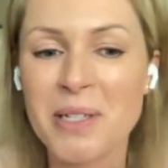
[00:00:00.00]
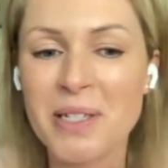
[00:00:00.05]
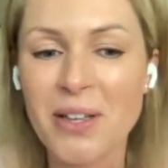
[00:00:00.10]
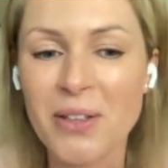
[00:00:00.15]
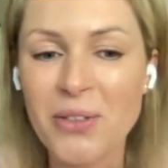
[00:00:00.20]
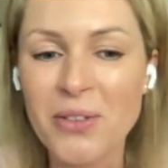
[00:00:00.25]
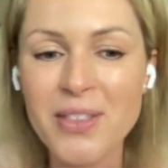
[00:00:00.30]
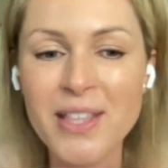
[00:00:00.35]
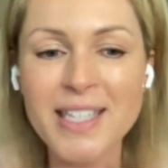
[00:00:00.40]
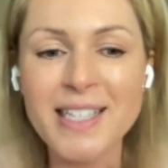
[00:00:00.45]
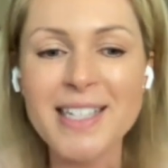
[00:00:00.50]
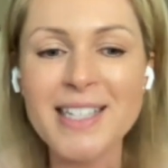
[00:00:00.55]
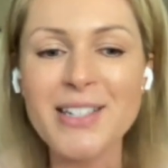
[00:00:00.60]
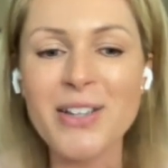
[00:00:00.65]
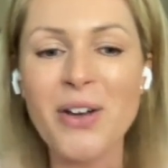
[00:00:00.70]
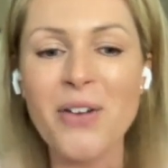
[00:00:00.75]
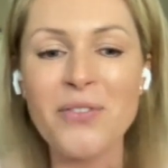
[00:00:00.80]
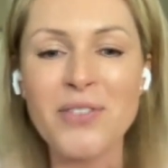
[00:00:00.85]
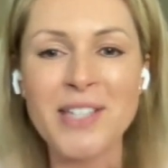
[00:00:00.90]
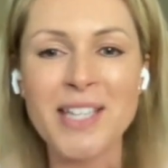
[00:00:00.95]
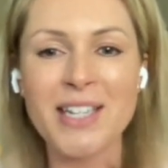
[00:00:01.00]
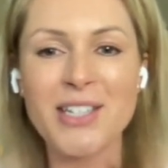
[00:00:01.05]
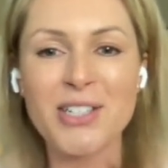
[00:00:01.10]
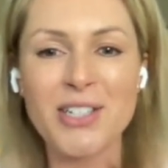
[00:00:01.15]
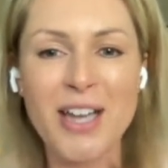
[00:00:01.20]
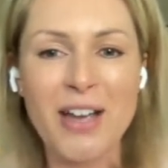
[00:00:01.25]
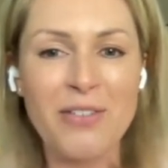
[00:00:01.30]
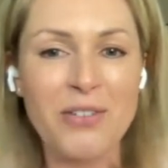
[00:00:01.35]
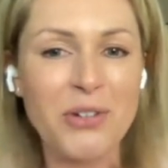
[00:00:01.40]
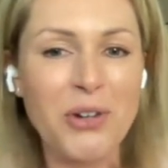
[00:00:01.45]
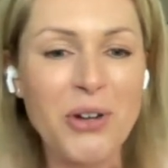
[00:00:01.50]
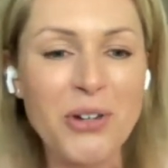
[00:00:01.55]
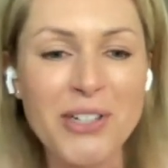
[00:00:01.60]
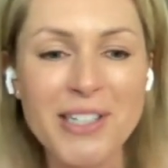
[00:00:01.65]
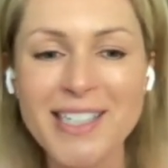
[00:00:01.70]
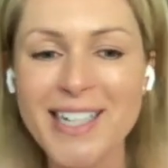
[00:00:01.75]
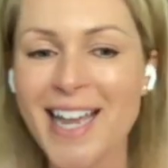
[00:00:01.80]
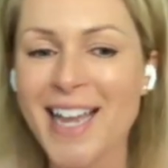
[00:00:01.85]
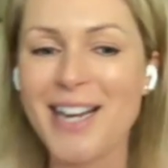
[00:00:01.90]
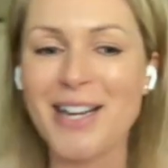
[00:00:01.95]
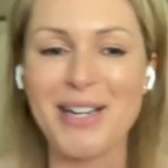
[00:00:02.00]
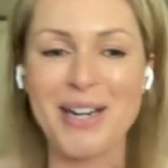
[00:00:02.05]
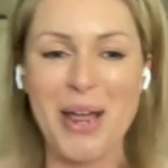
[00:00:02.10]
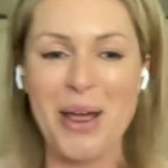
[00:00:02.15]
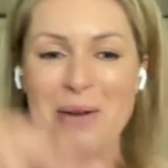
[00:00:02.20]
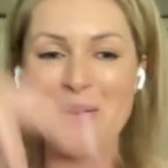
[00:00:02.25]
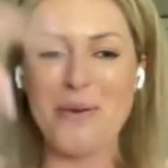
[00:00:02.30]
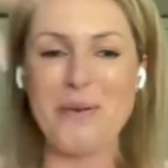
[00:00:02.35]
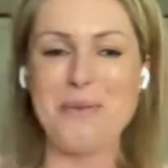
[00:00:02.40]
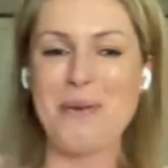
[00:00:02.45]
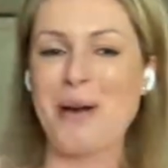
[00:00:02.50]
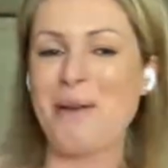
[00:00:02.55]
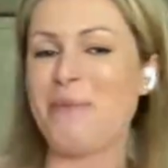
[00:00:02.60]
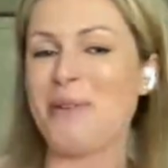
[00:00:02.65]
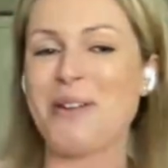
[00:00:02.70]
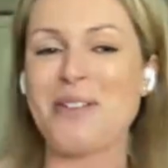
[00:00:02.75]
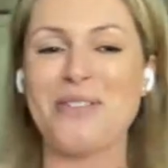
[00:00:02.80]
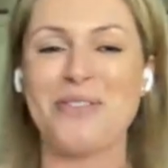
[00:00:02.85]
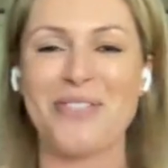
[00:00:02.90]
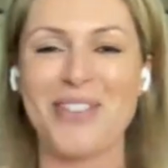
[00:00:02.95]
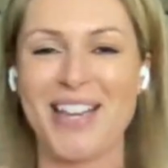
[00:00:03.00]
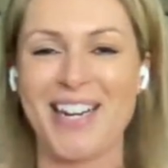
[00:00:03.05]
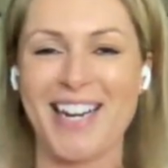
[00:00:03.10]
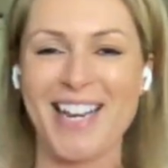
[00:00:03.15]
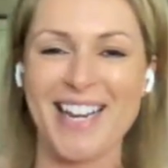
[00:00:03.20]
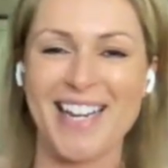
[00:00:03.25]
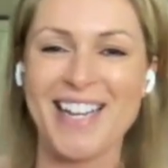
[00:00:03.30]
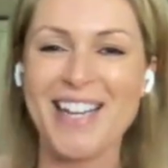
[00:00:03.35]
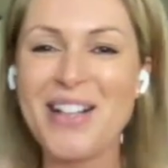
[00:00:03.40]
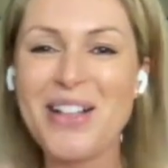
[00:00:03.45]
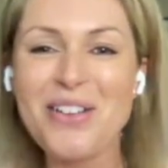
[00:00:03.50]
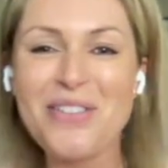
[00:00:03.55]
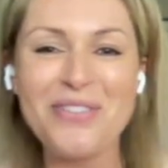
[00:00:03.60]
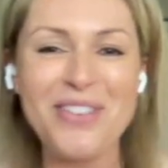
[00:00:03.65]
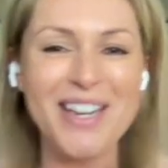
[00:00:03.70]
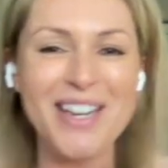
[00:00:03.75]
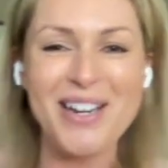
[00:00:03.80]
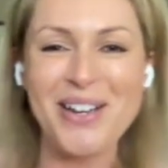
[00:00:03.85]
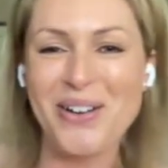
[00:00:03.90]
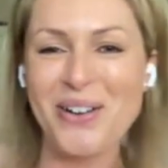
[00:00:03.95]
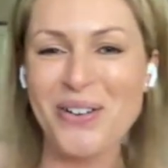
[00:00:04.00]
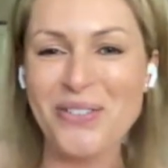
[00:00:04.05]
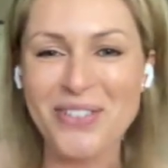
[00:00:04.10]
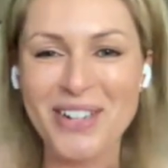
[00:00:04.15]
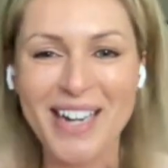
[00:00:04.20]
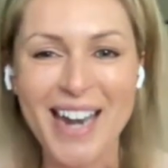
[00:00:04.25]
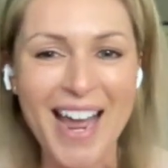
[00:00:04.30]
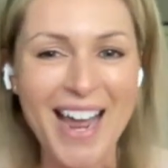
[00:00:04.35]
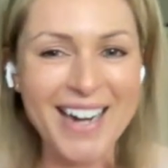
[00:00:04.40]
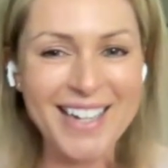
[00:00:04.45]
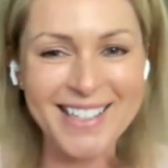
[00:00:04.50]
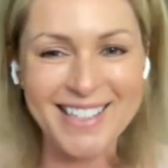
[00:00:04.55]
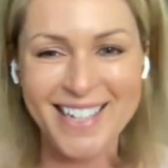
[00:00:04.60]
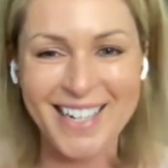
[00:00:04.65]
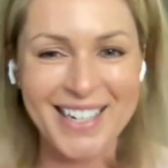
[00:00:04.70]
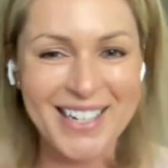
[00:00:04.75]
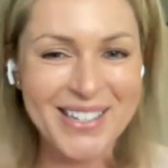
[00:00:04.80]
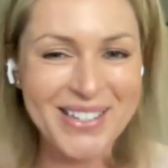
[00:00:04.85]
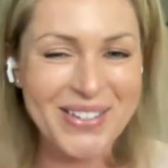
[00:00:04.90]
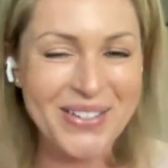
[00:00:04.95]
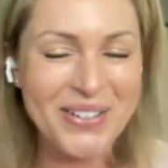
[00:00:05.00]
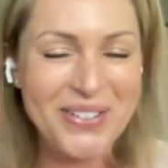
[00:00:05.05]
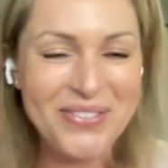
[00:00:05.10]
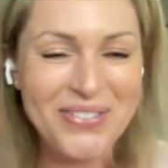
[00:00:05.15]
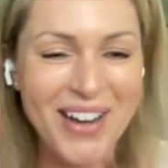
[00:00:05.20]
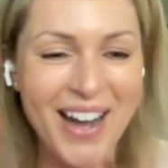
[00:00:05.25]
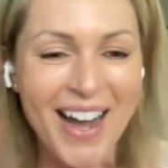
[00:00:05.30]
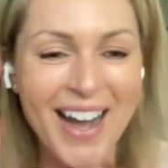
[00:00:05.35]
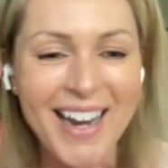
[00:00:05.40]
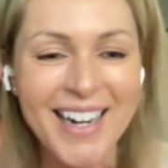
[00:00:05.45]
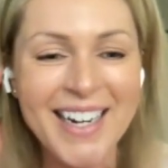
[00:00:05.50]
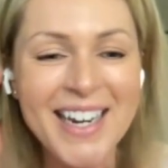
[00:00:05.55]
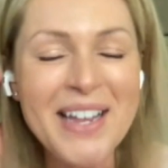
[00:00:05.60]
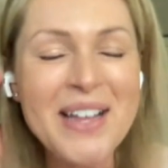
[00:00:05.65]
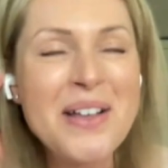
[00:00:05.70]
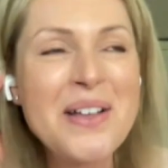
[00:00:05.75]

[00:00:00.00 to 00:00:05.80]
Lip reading: I thought, this is a conversation to have on holiday, you know, when we're feeling all relaxed and it's all fine.